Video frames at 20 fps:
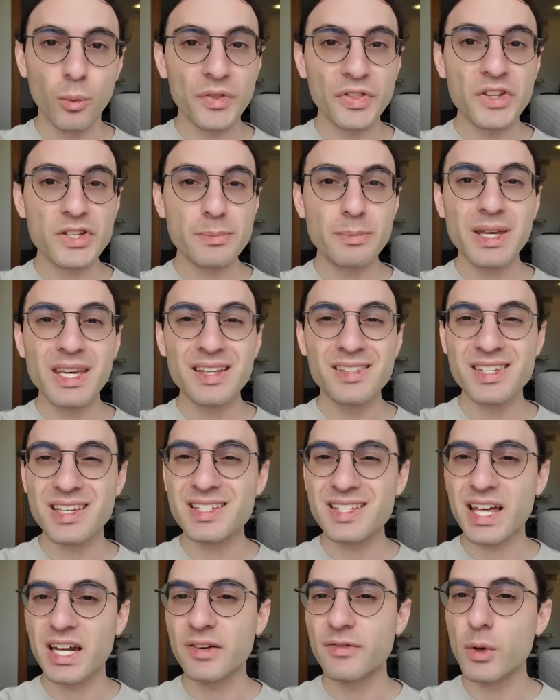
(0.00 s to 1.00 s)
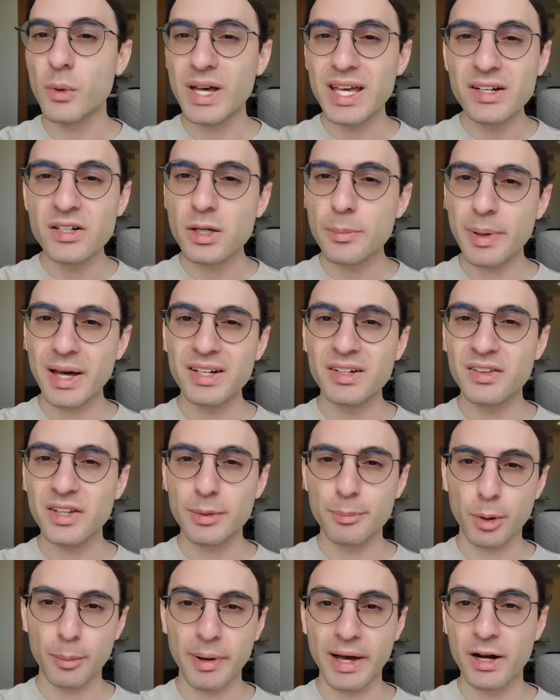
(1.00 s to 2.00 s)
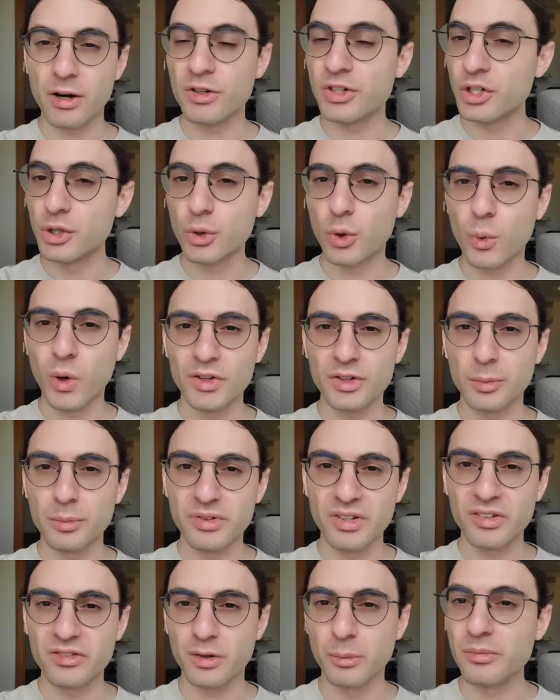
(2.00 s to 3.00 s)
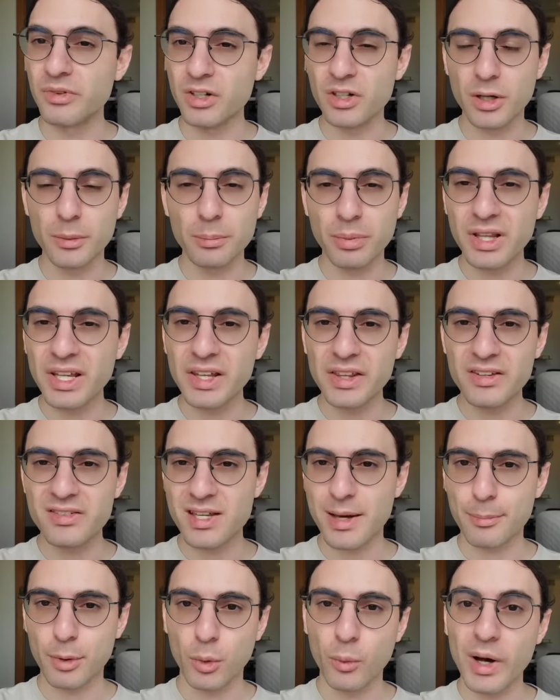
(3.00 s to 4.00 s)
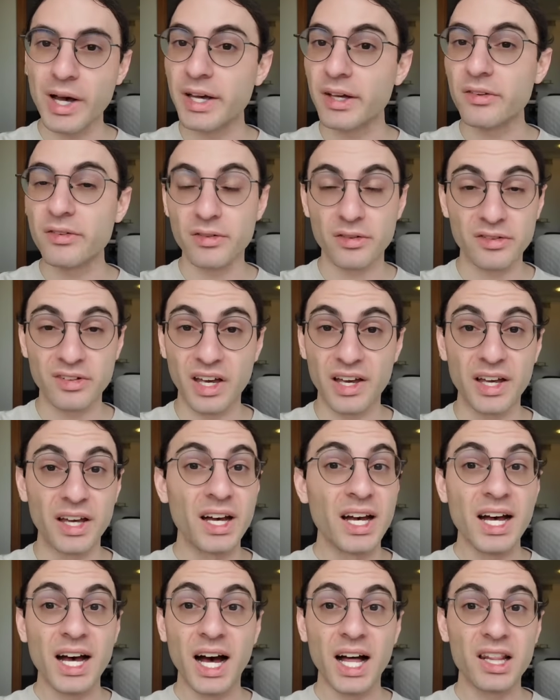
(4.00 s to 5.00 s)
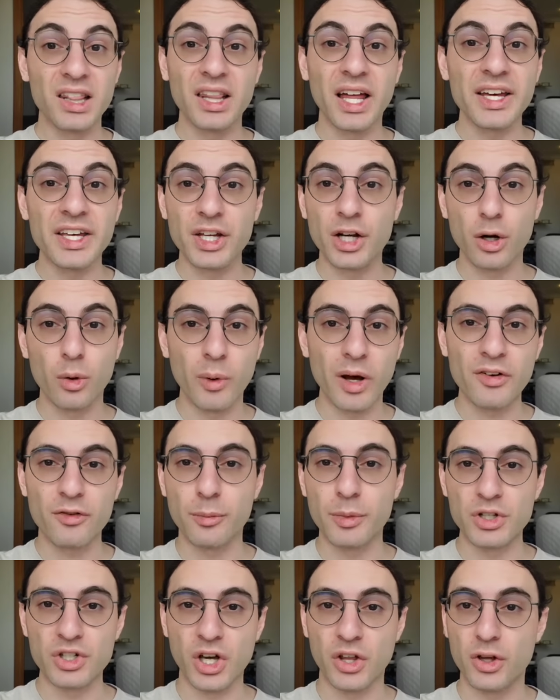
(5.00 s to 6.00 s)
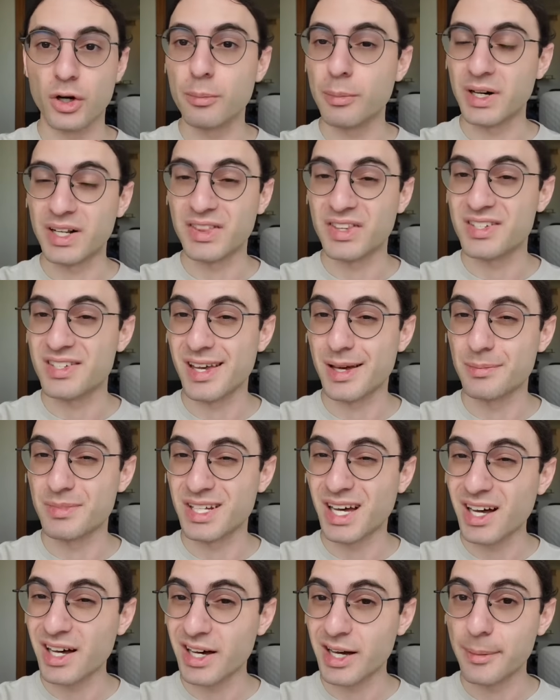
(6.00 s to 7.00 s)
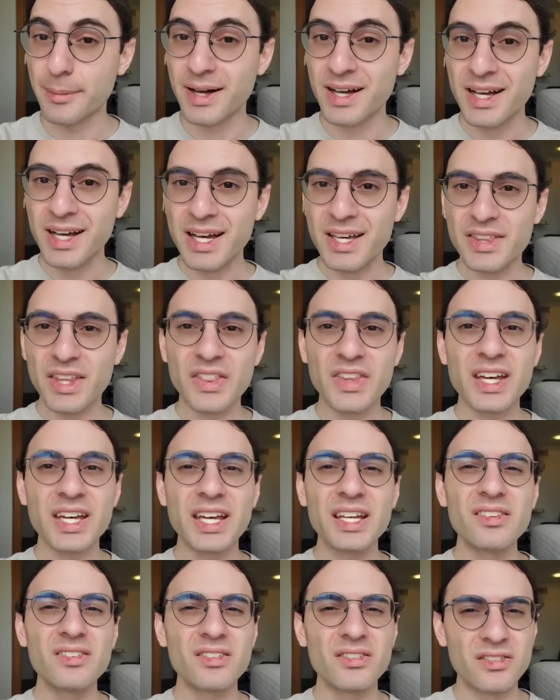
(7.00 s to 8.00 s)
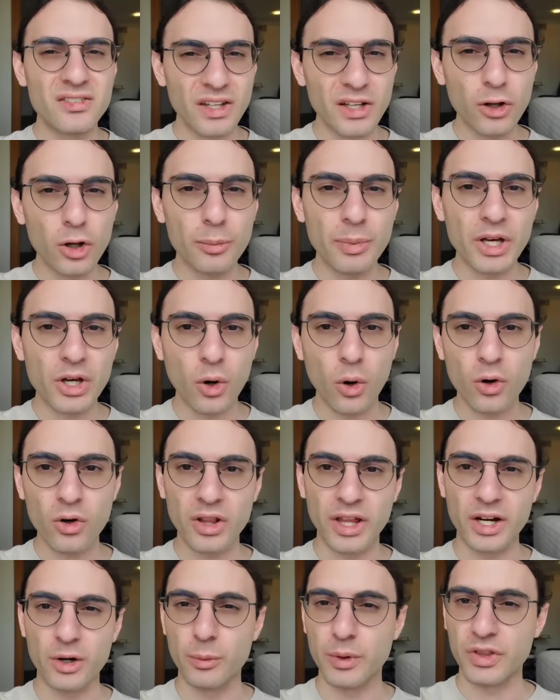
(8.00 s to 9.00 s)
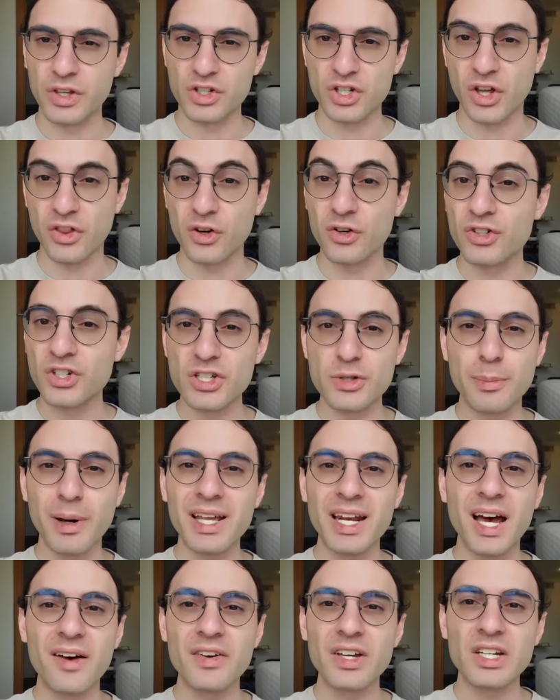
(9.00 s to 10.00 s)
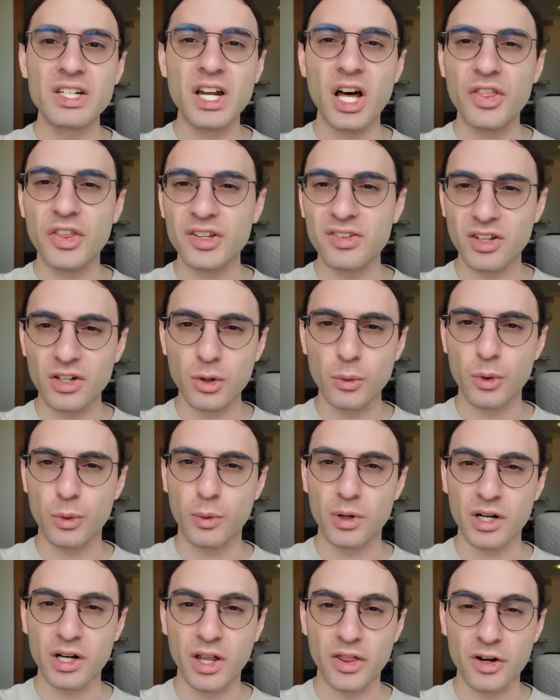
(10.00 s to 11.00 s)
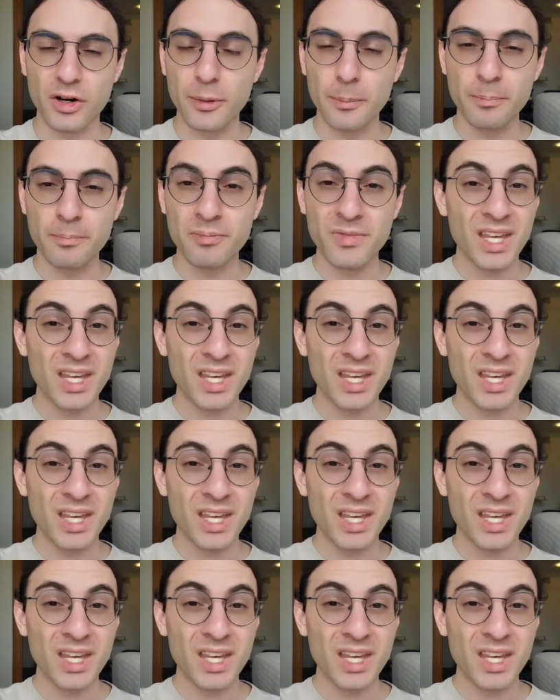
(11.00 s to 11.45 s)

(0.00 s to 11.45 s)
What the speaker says: What this means is that if you independently prepare two quantum systems in completely separate ways, say, a light year away from each other but at the same time, then they can still be correlated with each other despite having nothing to do with one another.